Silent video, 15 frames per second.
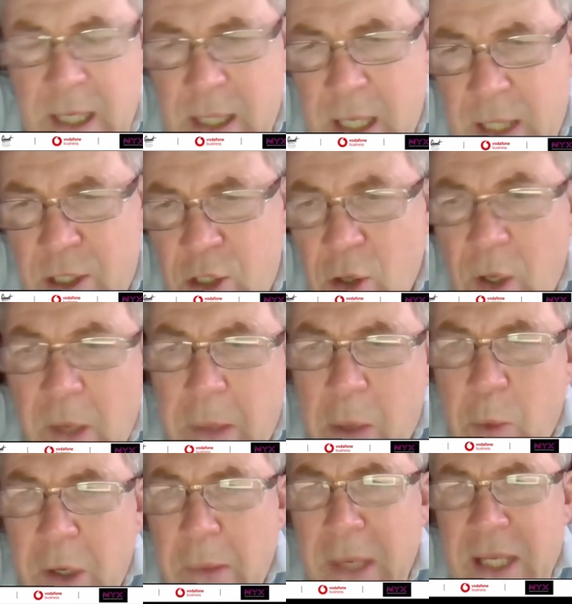we were talking
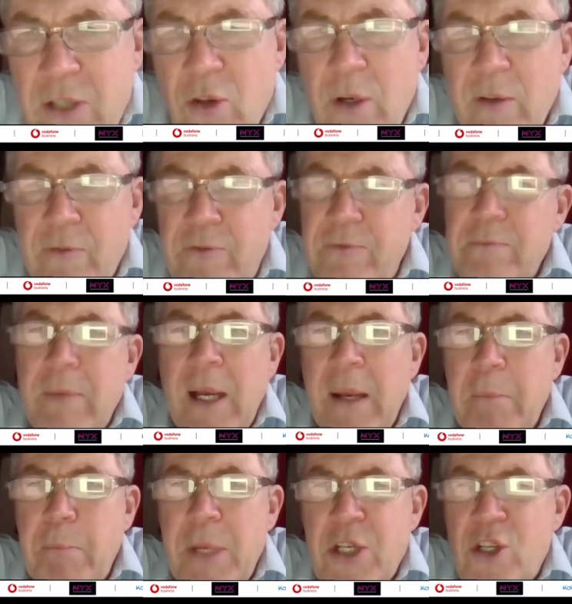just beforehand,
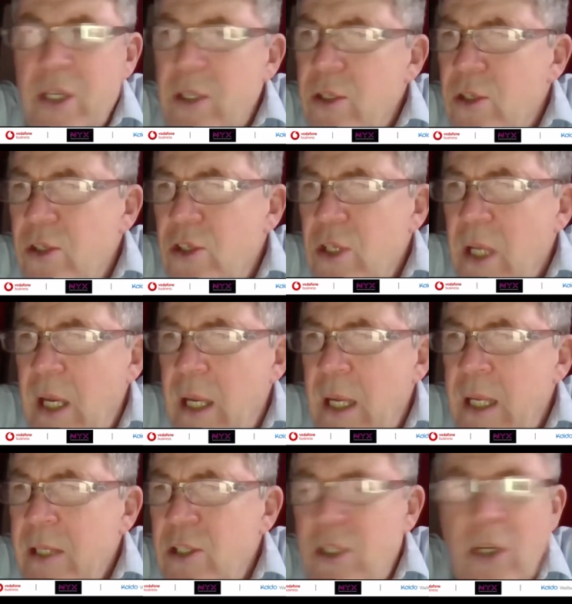and I'm talking about one of my
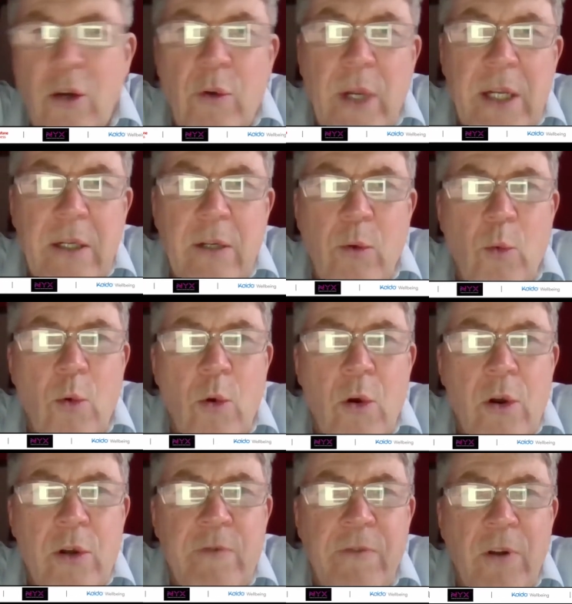sort of
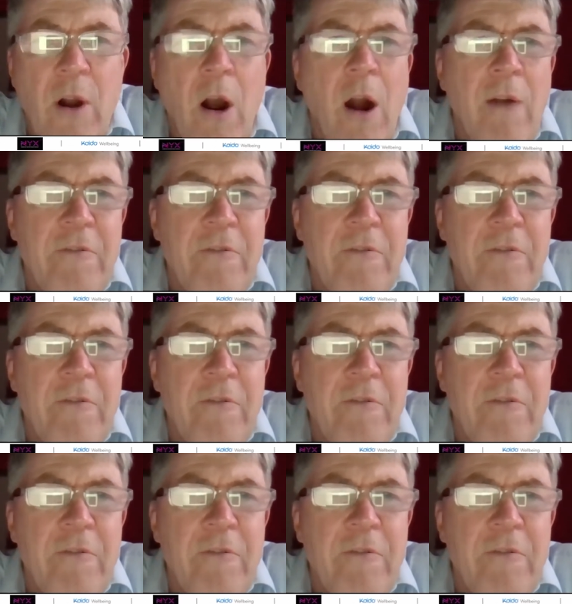ambitions uh,